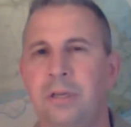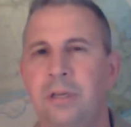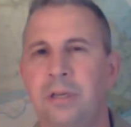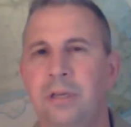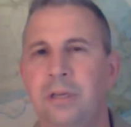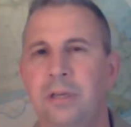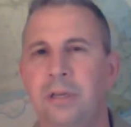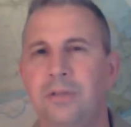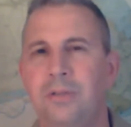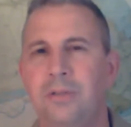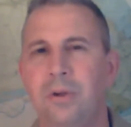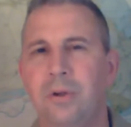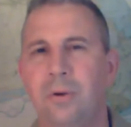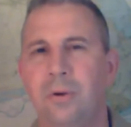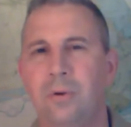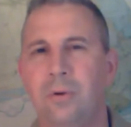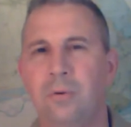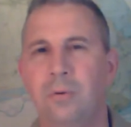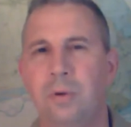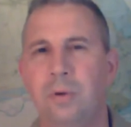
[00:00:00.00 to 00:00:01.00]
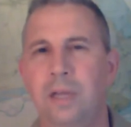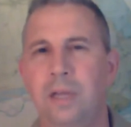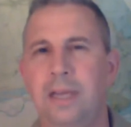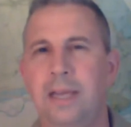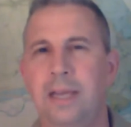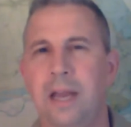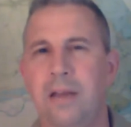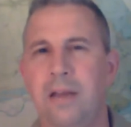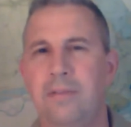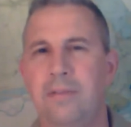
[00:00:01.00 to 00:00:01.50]
So he
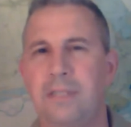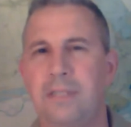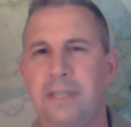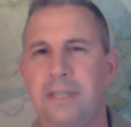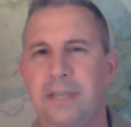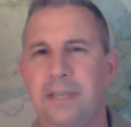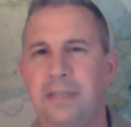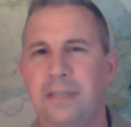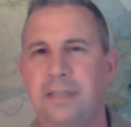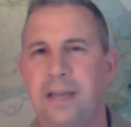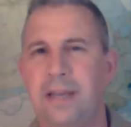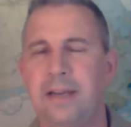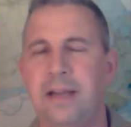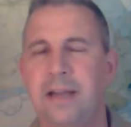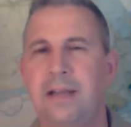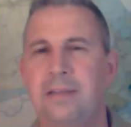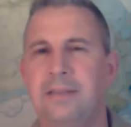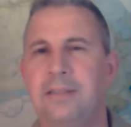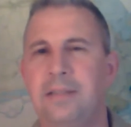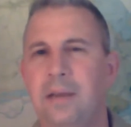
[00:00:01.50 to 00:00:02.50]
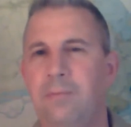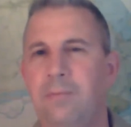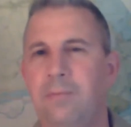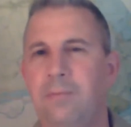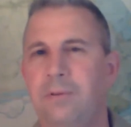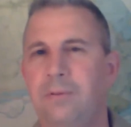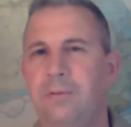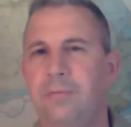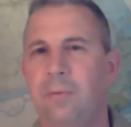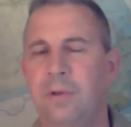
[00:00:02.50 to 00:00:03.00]
kind of extends that
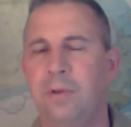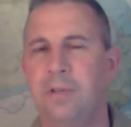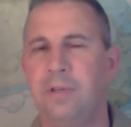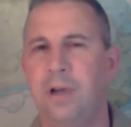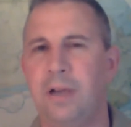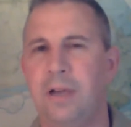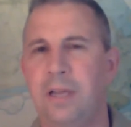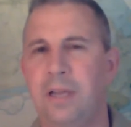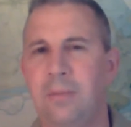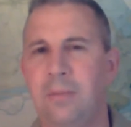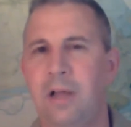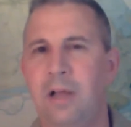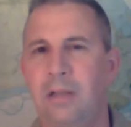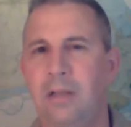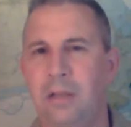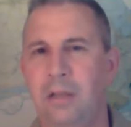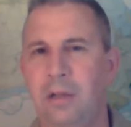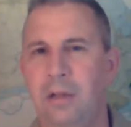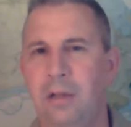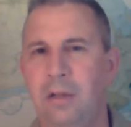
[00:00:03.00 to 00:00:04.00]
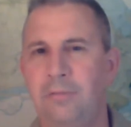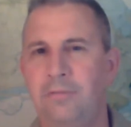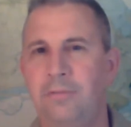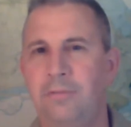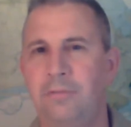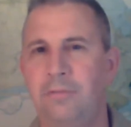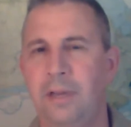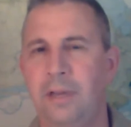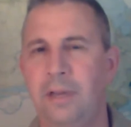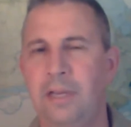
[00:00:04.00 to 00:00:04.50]
concept when talking about love,
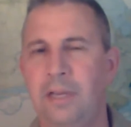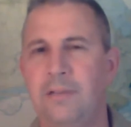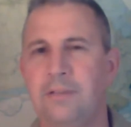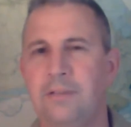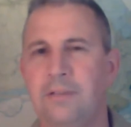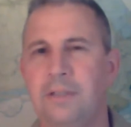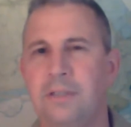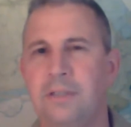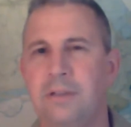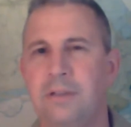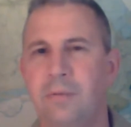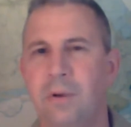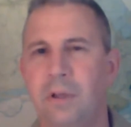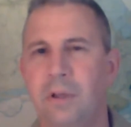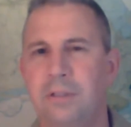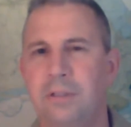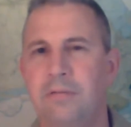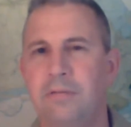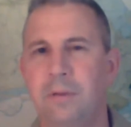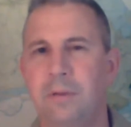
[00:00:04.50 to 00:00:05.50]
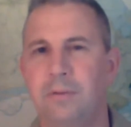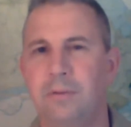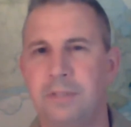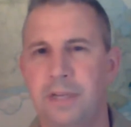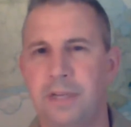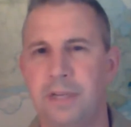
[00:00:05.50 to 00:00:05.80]
and he gives us the relatively precise